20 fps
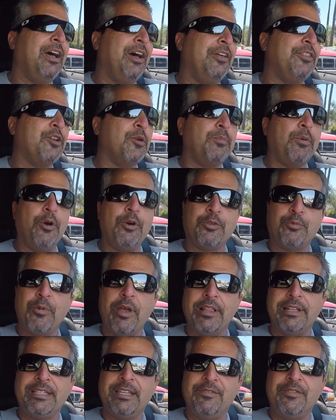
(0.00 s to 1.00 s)
They're both
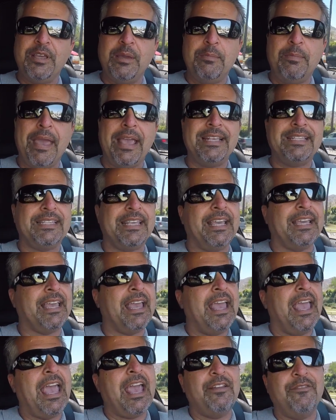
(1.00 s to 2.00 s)
relatively basic
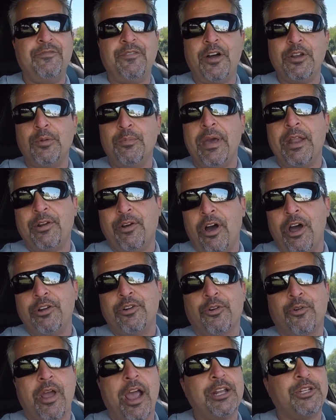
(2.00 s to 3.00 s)
and fundamental
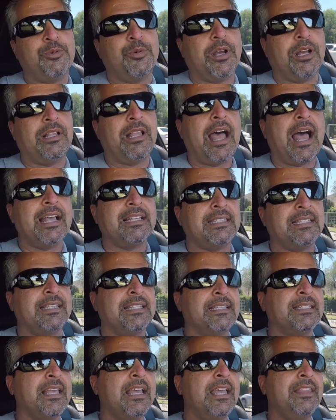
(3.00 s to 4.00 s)
undergraduate
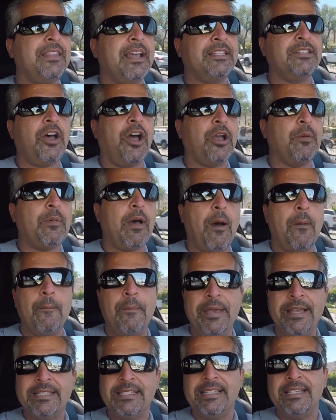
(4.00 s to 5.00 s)
classes that talk about
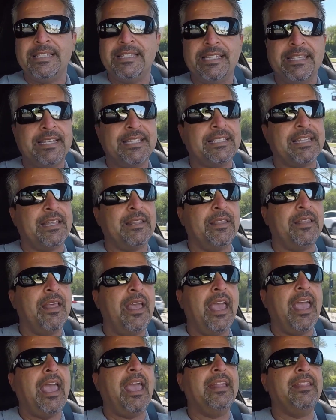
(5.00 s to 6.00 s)
businesses
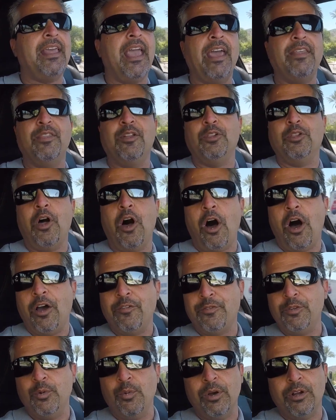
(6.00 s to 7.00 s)
and the law,
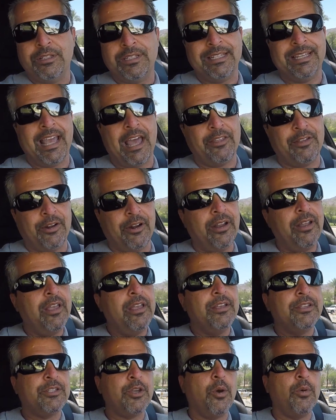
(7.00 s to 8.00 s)
if you will, together.
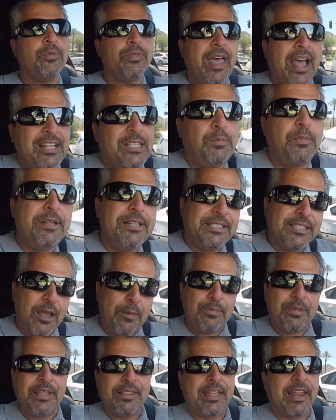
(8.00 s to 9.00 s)
So that's been
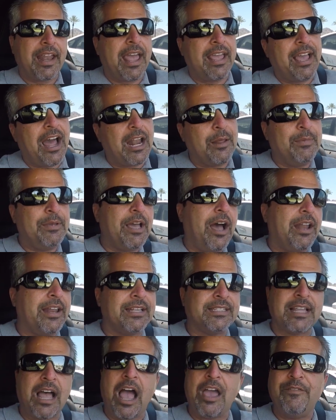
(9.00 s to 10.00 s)
something that, I gotta be
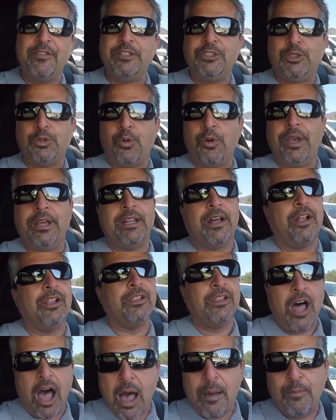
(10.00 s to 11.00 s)
honest, I've enjoyed a
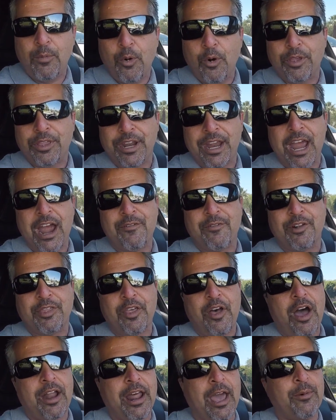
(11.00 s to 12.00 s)
lot more than I ever
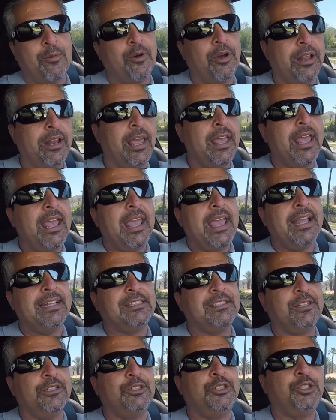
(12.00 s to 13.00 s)
thought I would. It's
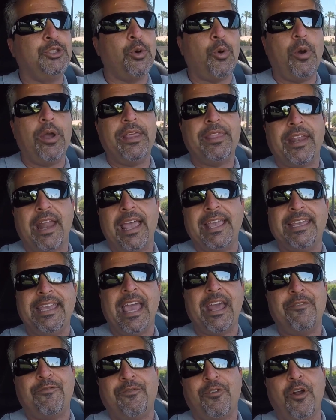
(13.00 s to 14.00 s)
the joy that I
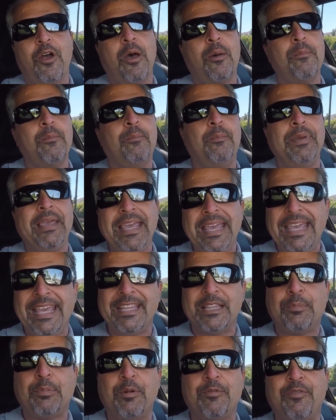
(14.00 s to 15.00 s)
get from being
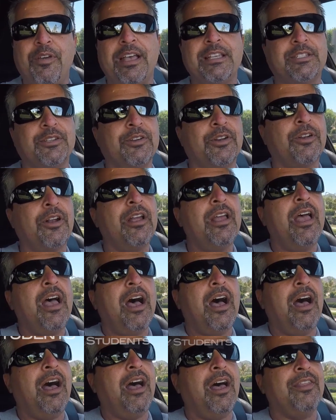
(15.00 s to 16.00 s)
the professor
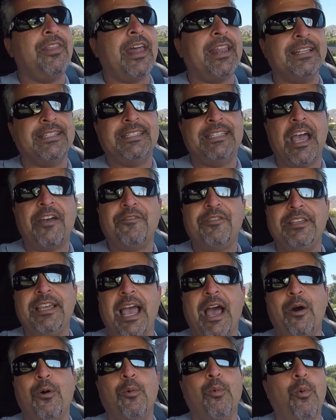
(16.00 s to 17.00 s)
that is definitely
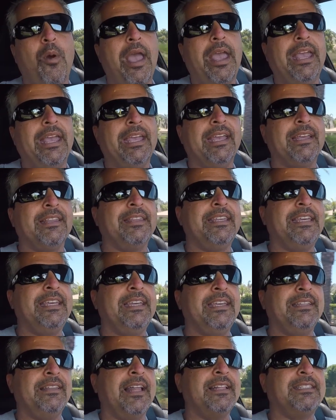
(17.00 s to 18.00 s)
outweighing
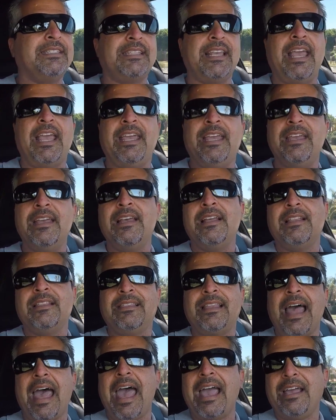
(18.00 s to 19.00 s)
the, let's say,
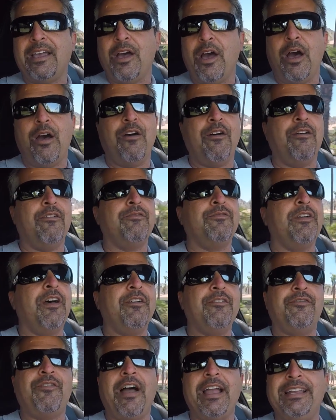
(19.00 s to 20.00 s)
lack of
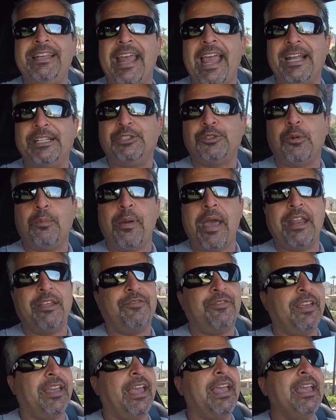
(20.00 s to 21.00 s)
financial
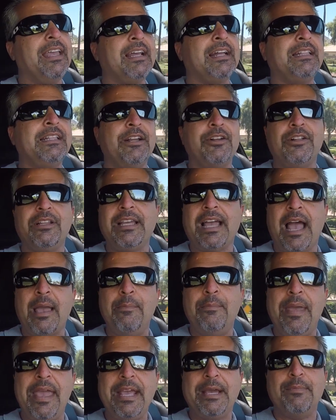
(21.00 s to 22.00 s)
benefit. Clearly, I
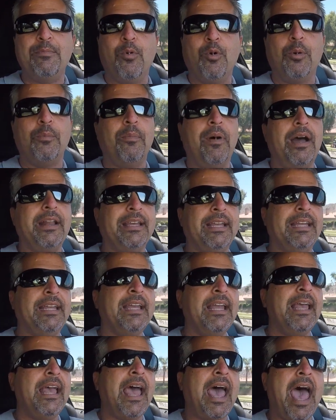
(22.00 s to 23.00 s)
make more money
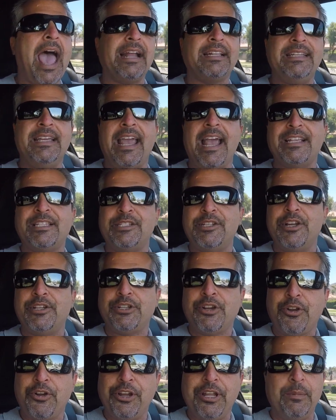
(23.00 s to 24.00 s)
acting as an
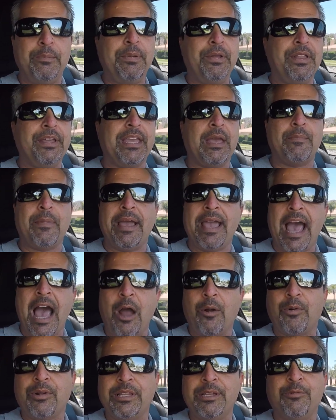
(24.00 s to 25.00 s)
attorney billing at my
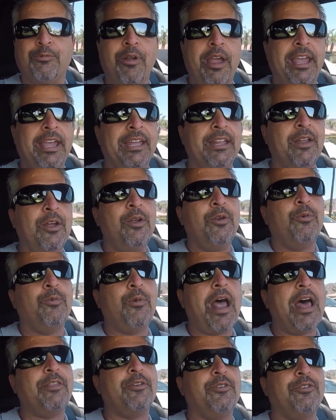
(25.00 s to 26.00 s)
hourly rate
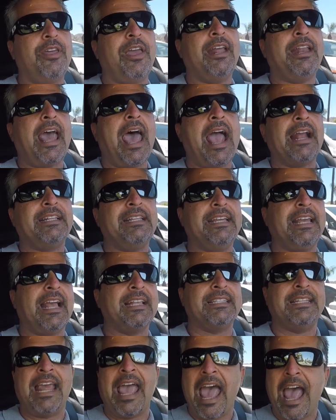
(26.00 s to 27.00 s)
rather than acting as
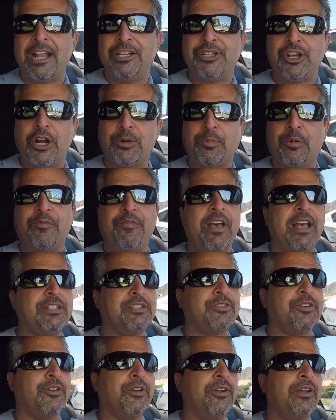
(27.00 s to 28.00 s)
an adjunct
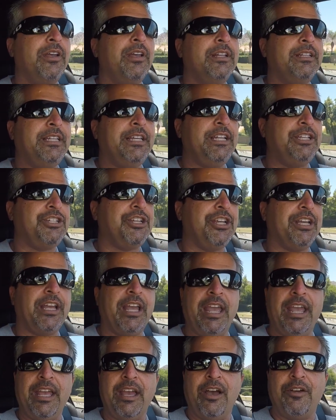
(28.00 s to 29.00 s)
professor teaching
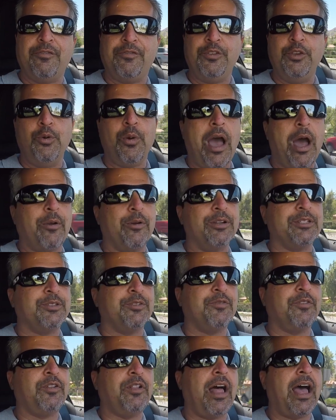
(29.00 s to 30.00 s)
a few hours
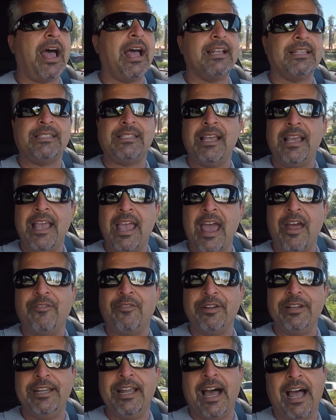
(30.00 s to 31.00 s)
of class
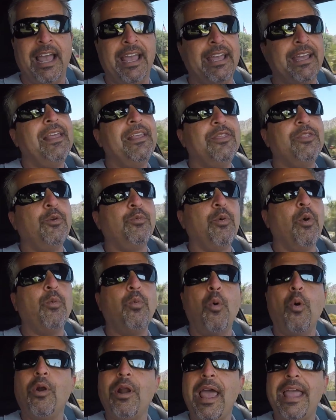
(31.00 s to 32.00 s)
every night. The
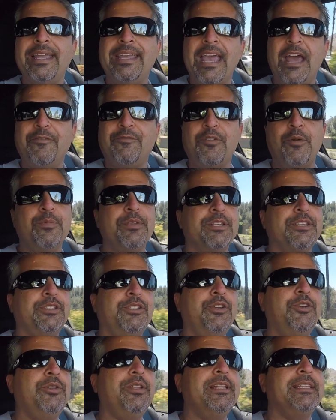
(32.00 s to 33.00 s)
reward I get from the
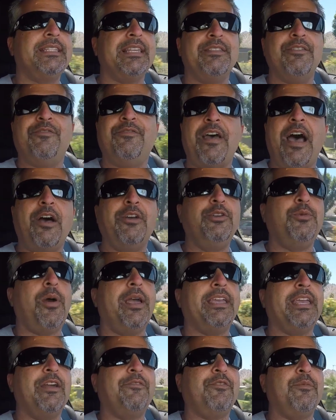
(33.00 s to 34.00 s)
students and the value I
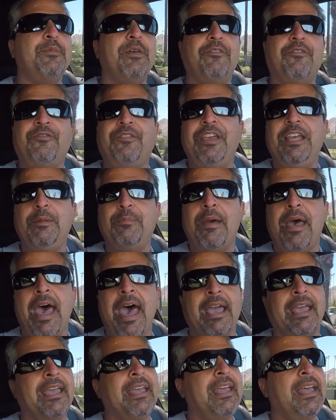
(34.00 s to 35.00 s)
get from the
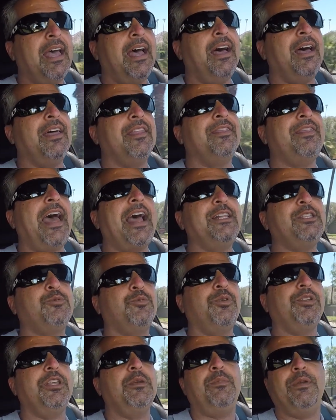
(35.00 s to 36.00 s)
feedback, that's
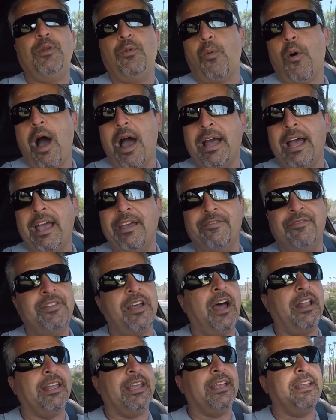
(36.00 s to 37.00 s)
really been why I've
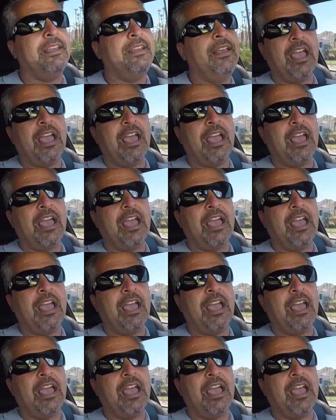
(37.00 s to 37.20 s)
done it.